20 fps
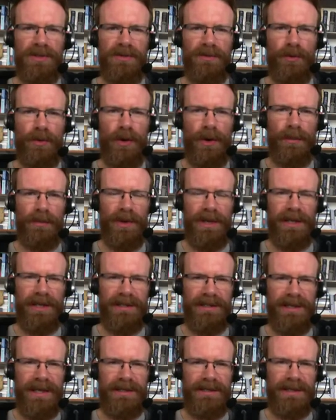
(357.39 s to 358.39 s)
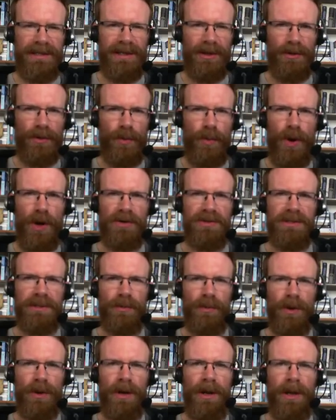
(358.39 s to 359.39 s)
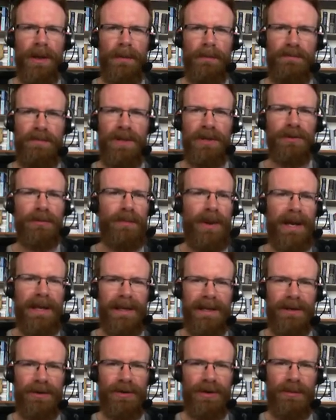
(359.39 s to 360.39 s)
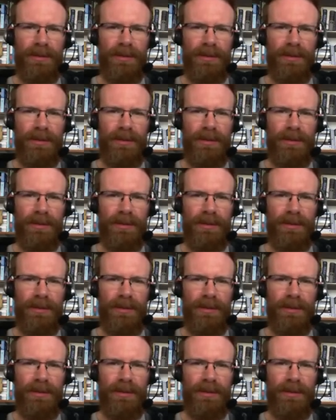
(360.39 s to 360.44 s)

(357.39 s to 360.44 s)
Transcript: but he says that they're the walls that were built by Gilgamesh